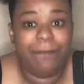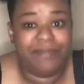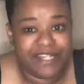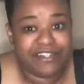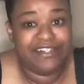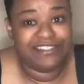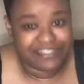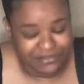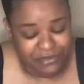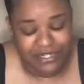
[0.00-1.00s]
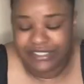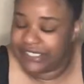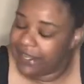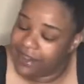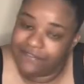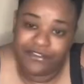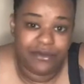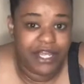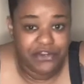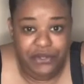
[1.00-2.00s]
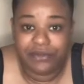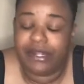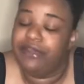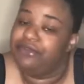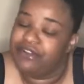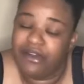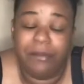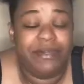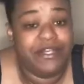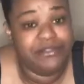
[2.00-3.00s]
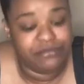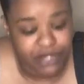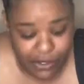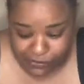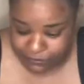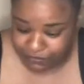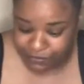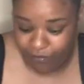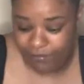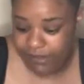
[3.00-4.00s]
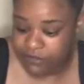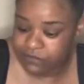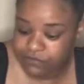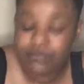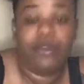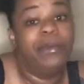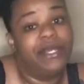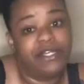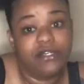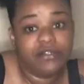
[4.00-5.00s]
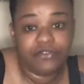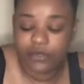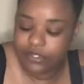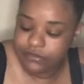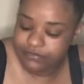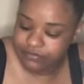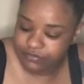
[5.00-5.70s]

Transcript: Big girls is where it's at. If you ain't know, now you know. I'm letting you know. We'll cook for you.